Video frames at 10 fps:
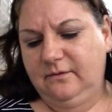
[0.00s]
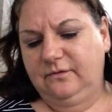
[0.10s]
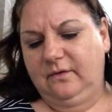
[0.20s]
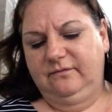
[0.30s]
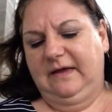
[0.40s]

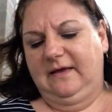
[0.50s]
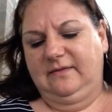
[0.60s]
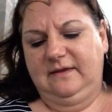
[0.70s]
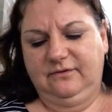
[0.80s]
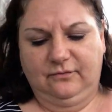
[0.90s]
So I've got
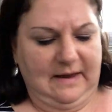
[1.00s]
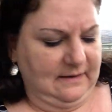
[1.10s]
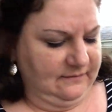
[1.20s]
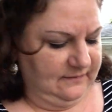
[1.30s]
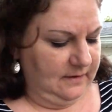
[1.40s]
these
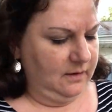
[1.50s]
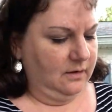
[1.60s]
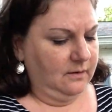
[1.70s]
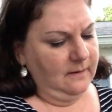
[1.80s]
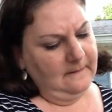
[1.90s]
rocks
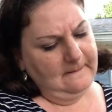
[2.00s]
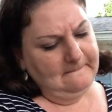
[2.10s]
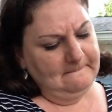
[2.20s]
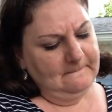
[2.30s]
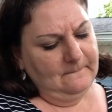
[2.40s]
here.
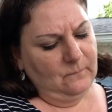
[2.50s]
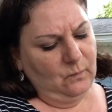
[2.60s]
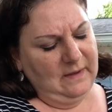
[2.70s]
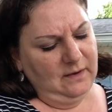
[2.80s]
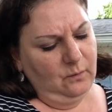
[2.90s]

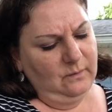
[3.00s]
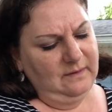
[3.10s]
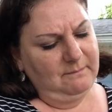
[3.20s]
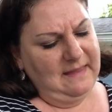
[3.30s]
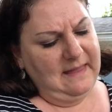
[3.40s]
Why don't we
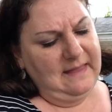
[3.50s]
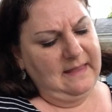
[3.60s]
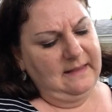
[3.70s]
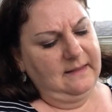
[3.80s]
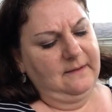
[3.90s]

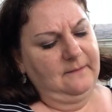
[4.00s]
make